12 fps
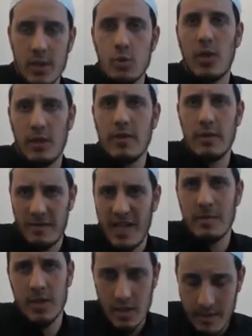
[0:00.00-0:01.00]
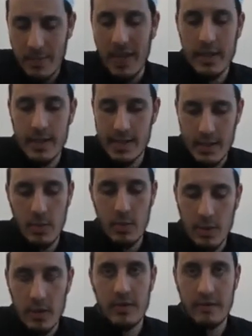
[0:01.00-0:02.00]
He's one of the famous companions as well,
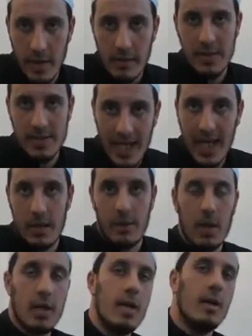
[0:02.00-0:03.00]
one of the famous Sahaba.